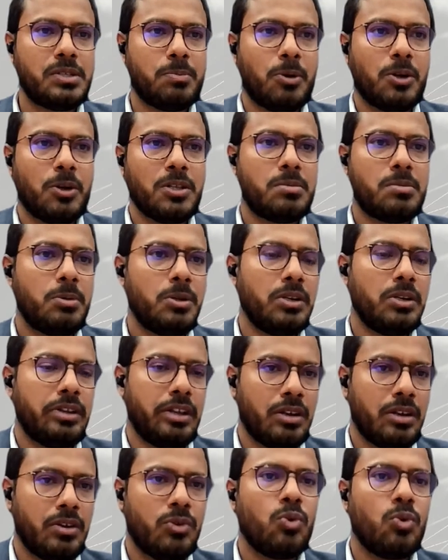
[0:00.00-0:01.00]

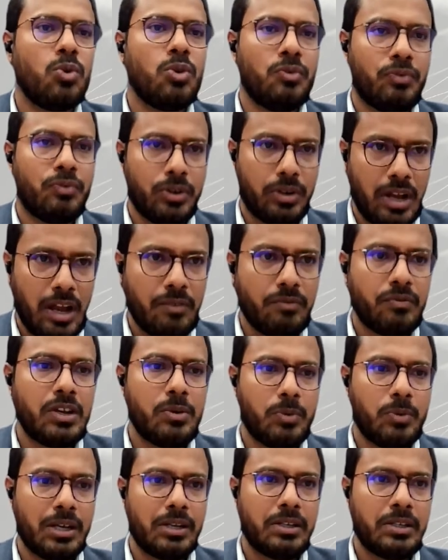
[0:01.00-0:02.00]
responsibility and role for
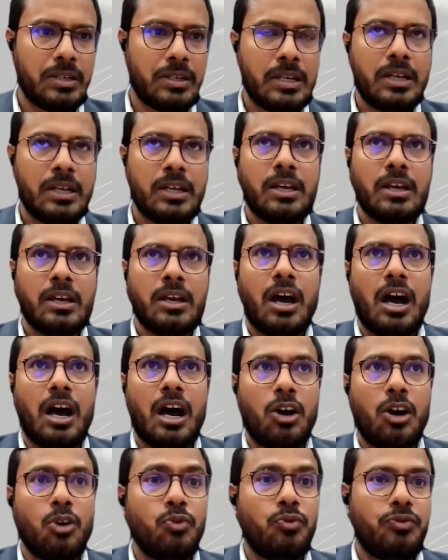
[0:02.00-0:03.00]
everyone.
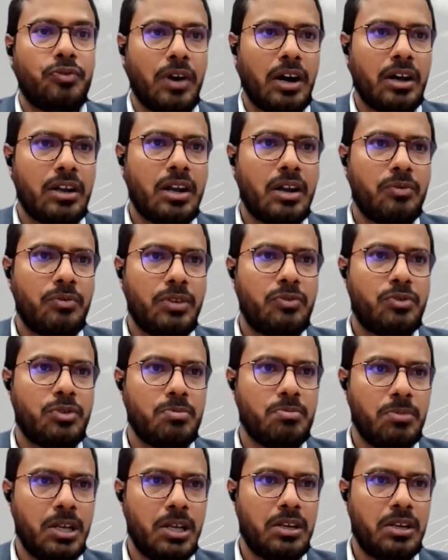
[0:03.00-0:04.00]
How far are we
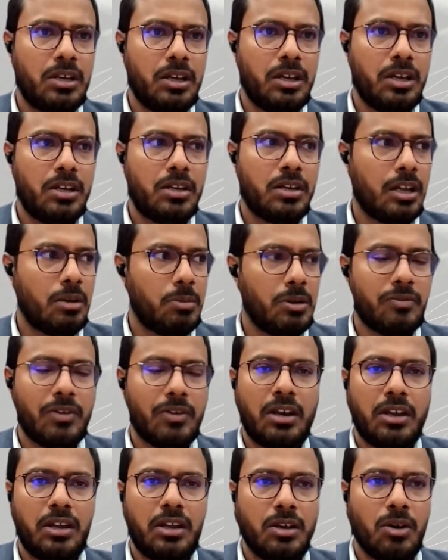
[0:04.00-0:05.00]
from meeting it? I'll be
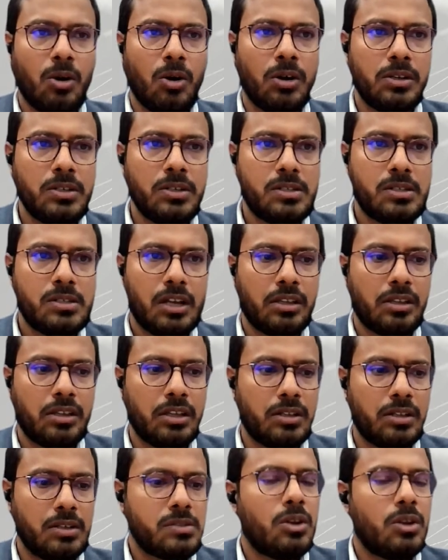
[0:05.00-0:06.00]
very honest. I
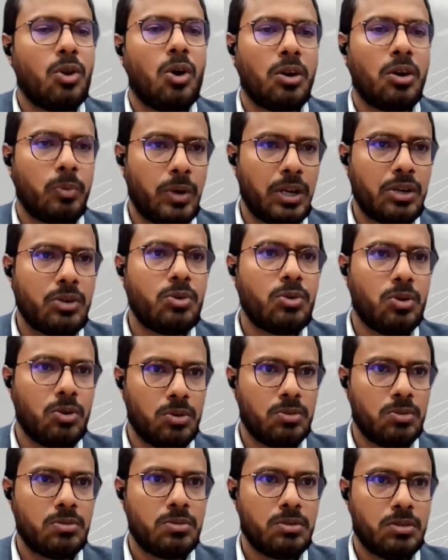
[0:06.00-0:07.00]
think there's a long way to
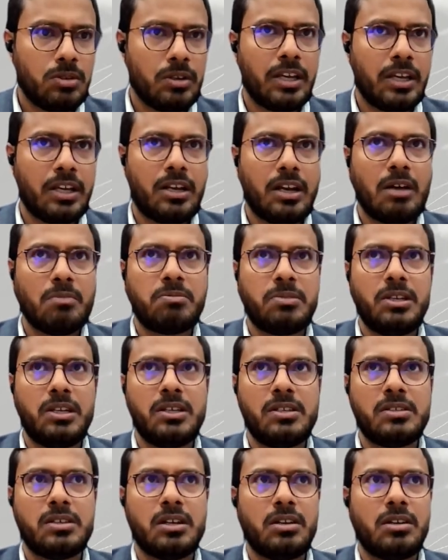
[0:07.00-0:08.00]
go. Like
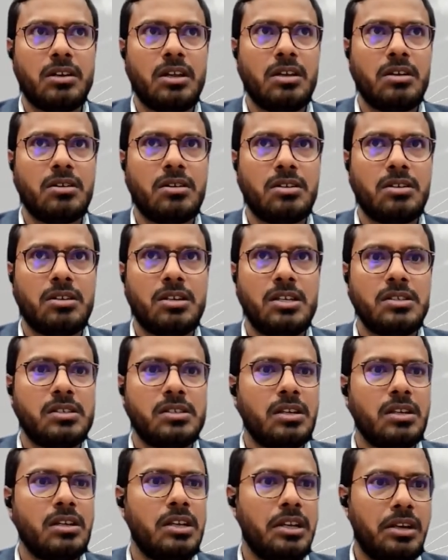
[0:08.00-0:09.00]
companies are
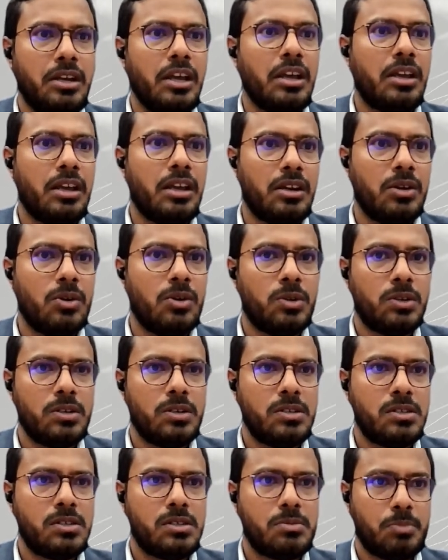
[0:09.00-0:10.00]
increasingly taking
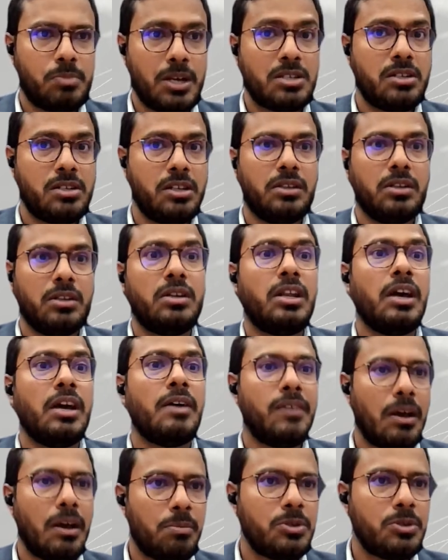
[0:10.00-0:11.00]
notice, especially the
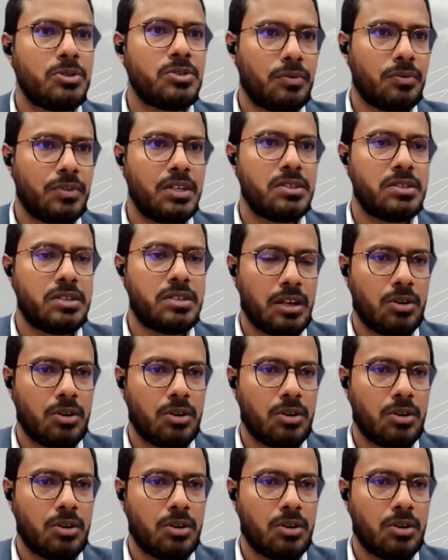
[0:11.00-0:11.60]
developers of these